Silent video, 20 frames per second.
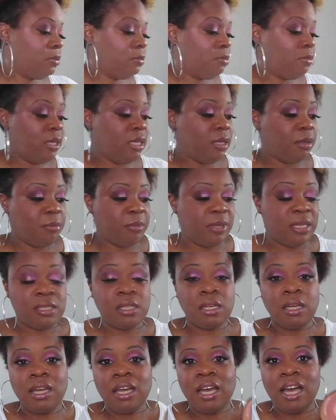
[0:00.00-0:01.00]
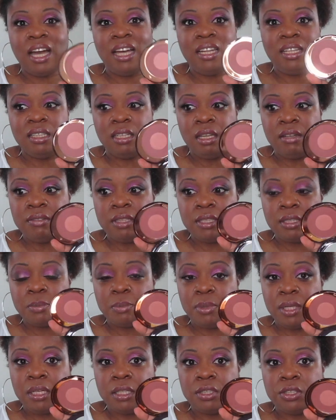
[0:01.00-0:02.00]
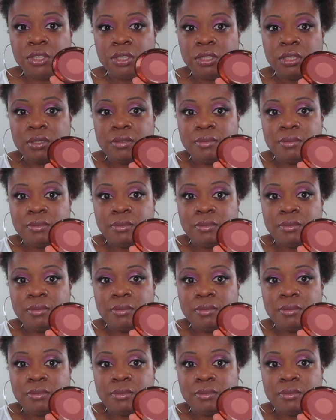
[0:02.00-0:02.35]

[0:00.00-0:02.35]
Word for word: made a mess. I love this blush.